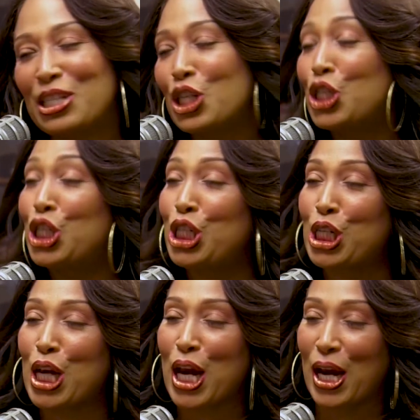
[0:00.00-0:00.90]
Just a
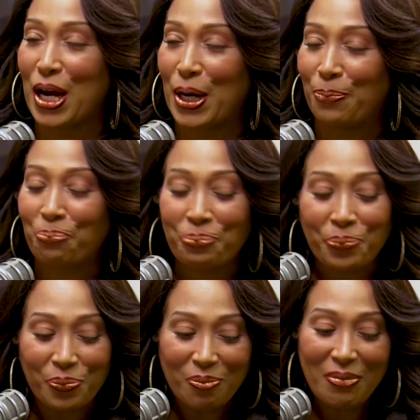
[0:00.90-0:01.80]
cheer.
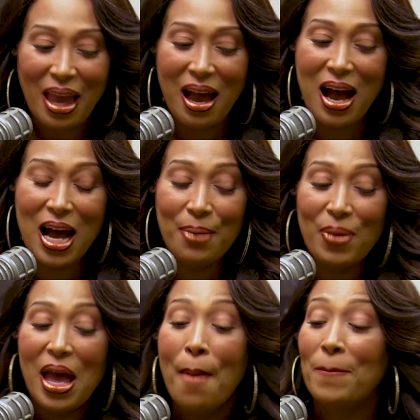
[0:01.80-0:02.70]

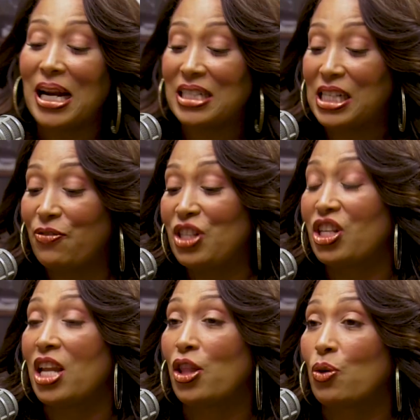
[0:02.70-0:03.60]
But I just
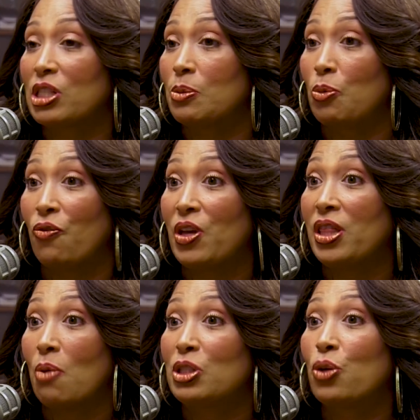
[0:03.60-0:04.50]
finished another Christmas movie
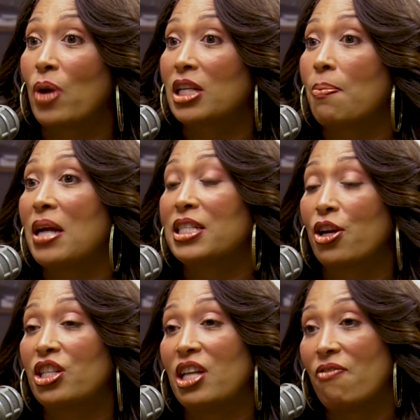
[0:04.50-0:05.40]
that was directed by
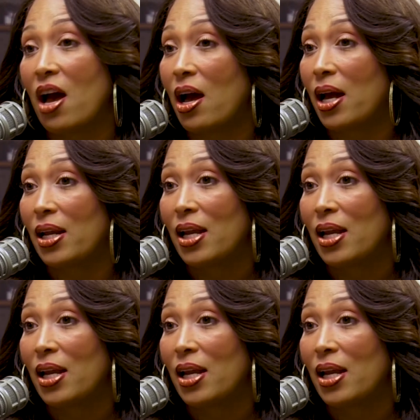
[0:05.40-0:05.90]
Terry J. Vaughn.